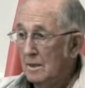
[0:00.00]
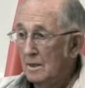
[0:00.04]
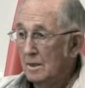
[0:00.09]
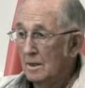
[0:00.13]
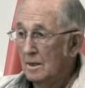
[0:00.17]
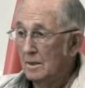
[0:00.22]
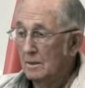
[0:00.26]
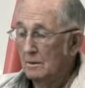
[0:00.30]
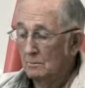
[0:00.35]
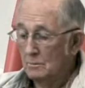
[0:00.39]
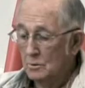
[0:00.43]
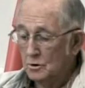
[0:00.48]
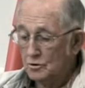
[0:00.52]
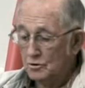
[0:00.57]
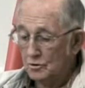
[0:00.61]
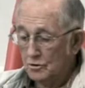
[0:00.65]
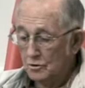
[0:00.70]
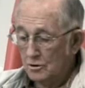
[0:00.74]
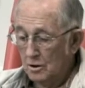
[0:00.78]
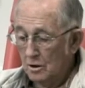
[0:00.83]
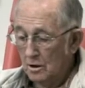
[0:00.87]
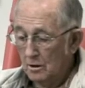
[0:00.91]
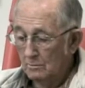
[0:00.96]
And uh,
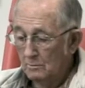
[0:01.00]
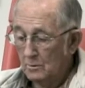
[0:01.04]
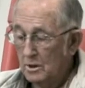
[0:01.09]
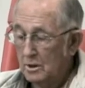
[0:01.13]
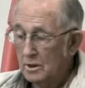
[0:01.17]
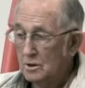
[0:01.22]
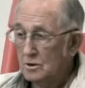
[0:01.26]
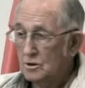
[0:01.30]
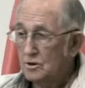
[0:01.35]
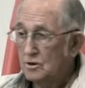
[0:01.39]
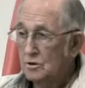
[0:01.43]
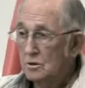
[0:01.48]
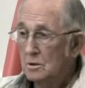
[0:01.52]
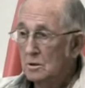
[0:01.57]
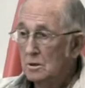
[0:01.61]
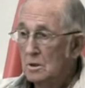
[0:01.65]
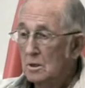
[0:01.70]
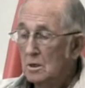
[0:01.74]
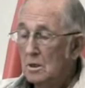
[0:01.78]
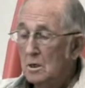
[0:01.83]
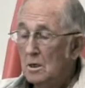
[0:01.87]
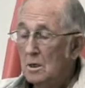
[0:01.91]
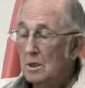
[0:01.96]
Mr. John Meekins,
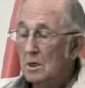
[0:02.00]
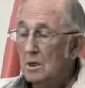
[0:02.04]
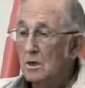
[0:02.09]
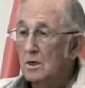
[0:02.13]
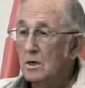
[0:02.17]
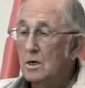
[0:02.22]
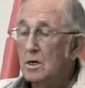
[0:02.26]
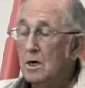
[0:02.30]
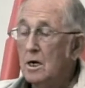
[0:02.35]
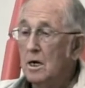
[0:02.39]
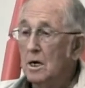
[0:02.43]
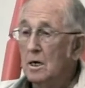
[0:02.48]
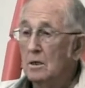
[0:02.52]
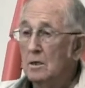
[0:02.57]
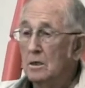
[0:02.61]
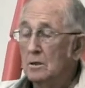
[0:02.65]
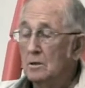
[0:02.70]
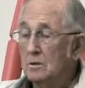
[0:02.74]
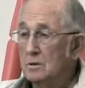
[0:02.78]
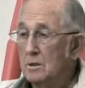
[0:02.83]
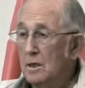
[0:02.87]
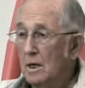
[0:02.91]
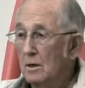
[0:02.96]
he had
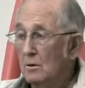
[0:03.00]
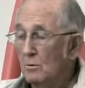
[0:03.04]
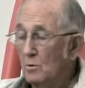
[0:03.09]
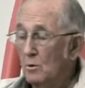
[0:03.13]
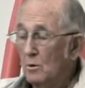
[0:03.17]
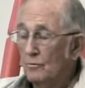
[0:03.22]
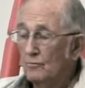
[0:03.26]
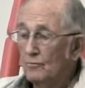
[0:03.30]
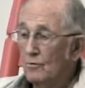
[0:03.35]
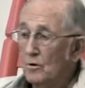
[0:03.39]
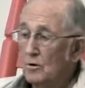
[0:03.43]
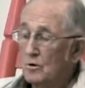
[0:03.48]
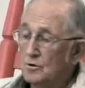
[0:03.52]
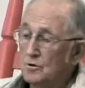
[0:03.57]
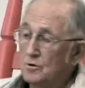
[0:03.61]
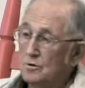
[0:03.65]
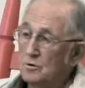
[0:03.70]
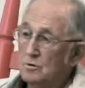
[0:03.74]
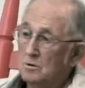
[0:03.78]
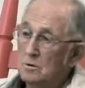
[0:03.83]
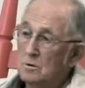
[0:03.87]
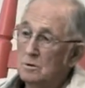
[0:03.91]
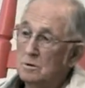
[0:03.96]
a downward
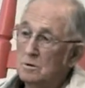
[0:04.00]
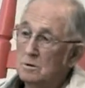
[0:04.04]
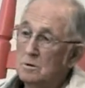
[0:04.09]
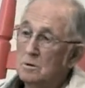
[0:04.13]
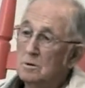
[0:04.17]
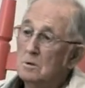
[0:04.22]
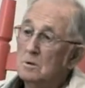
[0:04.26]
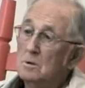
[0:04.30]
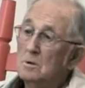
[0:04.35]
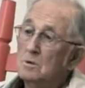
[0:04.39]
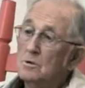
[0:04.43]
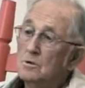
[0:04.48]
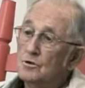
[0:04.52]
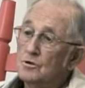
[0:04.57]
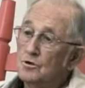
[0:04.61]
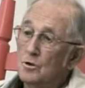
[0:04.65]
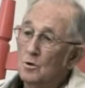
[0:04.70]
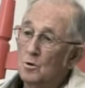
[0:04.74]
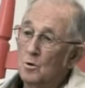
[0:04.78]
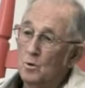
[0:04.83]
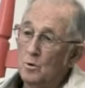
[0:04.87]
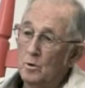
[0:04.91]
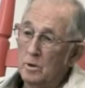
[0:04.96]
Virgil
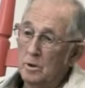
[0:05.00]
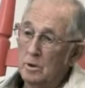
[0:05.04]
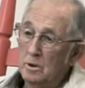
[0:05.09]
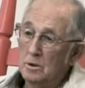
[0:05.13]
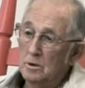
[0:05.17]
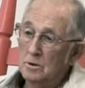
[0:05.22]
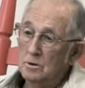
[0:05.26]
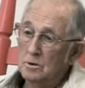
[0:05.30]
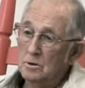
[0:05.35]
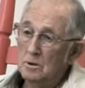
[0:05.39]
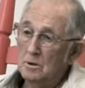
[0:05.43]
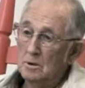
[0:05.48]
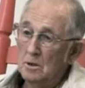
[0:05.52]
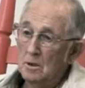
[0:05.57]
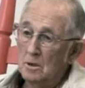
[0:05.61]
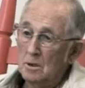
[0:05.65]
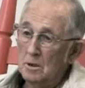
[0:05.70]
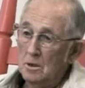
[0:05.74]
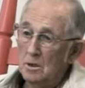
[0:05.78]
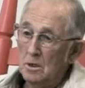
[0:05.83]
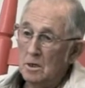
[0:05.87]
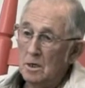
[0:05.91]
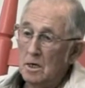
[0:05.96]
store is,
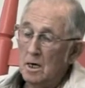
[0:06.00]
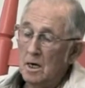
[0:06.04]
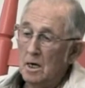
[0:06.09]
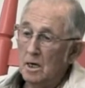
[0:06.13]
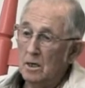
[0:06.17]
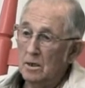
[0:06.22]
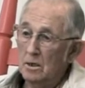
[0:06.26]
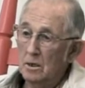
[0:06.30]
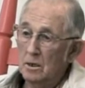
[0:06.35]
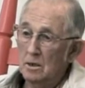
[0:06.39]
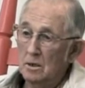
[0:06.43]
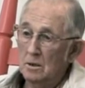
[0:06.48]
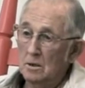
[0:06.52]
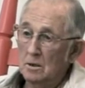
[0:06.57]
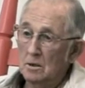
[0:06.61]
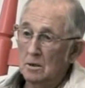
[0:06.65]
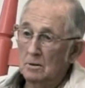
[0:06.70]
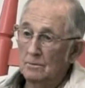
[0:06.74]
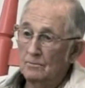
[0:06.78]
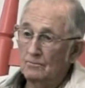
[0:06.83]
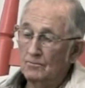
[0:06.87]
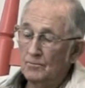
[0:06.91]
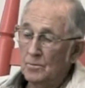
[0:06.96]
he had a
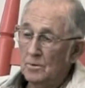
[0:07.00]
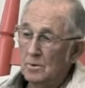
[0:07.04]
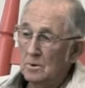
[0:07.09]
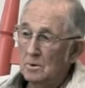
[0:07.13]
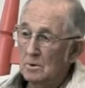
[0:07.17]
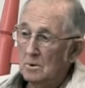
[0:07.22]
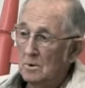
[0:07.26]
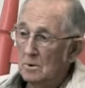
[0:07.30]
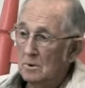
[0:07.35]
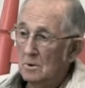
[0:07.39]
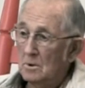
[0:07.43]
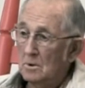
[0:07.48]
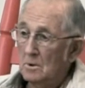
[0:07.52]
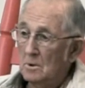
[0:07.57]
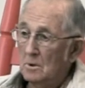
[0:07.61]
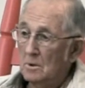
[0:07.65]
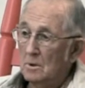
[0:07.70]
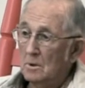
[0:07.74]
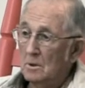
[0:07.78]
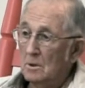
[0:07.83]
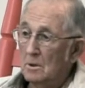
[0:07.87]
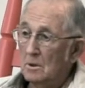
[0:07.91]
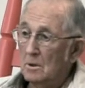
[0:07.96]
um,
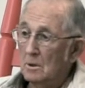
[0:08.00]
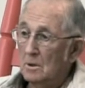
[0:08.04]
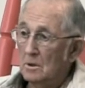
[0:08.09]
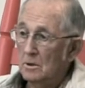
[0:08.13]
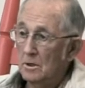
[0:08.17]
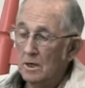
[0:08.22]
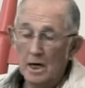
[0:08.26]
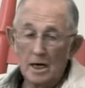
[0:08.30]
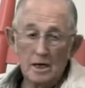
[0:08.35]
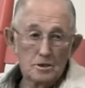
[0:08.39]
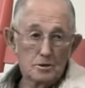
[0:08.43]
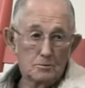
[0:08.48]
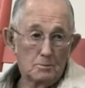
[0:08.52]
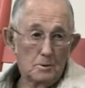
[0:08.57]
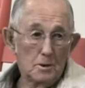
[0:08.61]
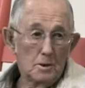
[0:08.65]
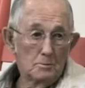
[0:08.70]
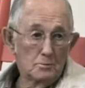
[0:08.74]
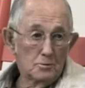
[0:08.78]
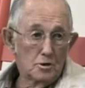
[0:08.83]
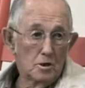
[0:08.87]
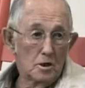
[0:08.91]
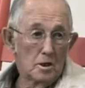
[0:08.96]
gas
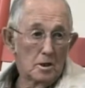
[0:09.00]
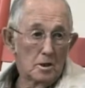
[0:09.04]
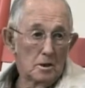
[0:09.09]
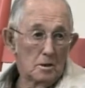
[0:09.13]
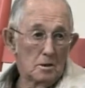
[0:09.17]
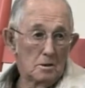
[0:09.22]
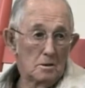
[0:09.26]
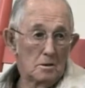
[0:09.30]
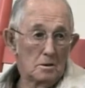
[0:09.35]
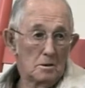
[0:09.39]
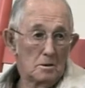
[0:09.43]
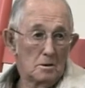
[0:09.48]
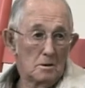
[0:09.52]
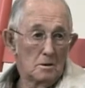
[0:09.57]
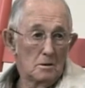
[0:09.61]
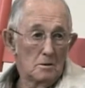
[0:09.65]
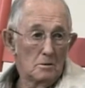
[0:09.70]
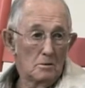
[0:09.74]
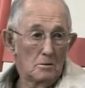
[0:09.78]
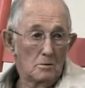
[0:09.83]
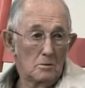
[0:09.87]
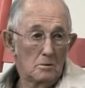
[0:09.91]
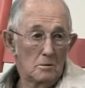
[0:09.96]
pump there,
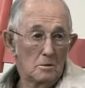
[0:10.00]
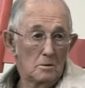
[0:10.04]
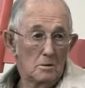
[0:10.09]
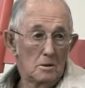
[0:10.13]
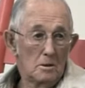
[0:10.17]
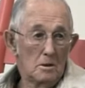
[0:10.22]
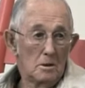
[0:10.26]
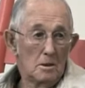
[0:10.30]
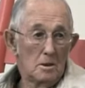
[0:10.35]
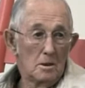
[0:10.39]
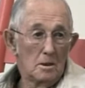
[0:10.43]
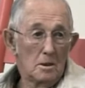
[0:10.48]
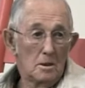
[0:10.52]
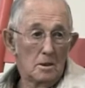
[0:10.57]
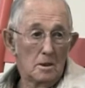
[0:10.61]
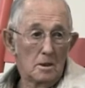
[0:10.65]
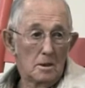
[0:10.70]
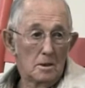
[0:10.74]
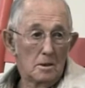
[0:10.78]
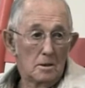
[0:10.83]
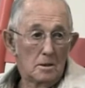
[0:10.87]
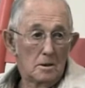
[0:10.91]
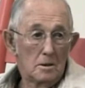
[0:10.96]

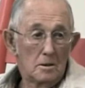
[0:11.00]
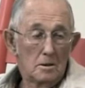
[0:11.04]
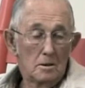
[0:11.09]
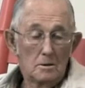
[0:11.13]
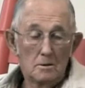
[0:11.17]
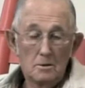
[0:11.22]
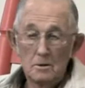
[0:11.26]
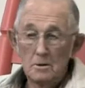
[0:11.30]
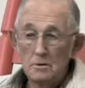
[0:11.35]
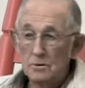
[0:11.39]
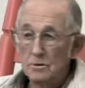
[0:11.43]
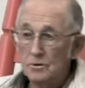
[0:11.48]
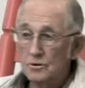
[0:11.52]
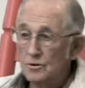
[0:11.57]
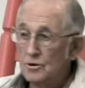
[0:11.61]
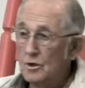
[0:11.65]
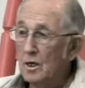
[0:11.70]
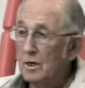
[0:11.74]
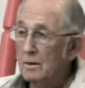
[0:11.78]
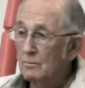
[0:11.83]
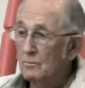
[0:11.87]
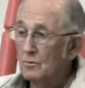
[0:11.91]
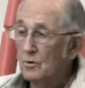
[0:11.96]
and uh, the
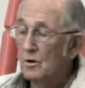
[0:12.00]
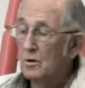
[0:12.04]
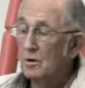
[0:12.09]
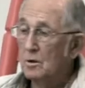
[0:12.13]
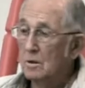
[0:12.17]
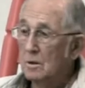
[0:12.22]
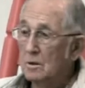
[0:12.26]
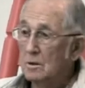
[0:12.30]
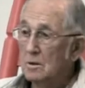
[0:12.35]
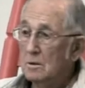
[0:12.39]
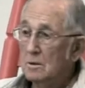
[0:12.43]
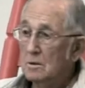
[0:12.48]
same thing.